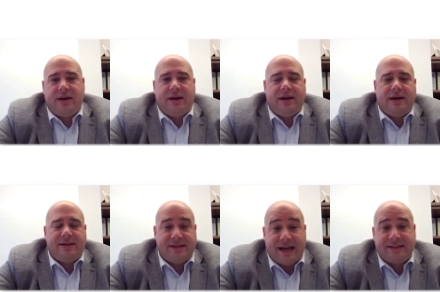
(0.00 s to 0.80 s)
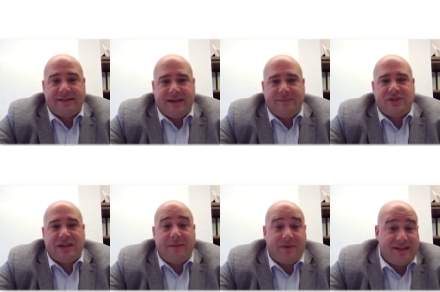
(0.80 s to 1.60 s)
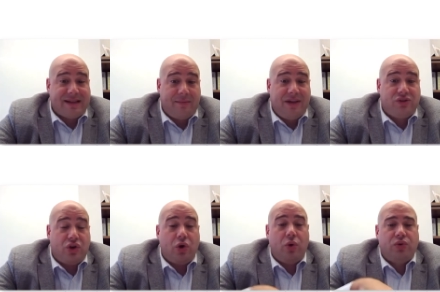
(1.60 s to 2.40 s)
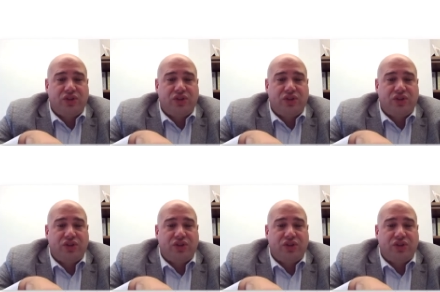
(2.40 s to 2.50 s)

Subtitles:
because that means no